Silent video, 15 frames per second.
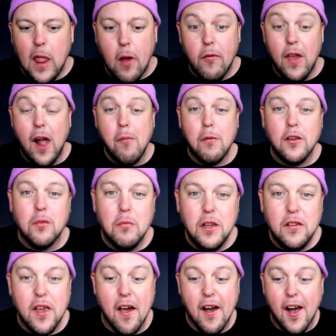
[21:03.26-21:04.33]
That must
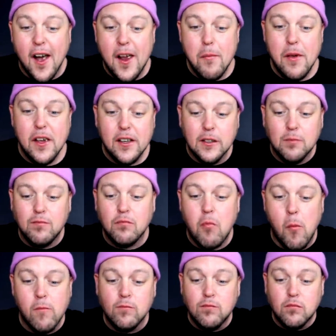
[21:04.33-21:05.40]
mean that I make
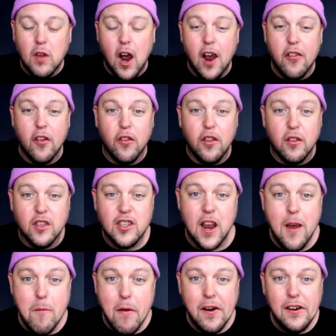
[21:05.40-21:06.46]
either the
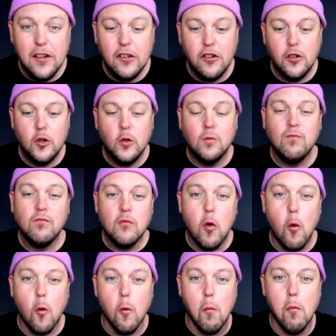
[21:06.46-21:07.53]
same money as you
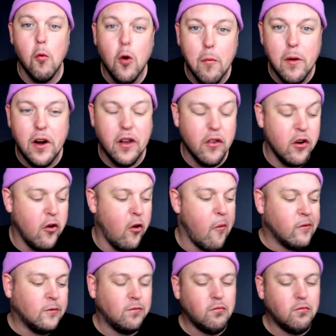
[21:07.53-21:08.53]
or more money than you.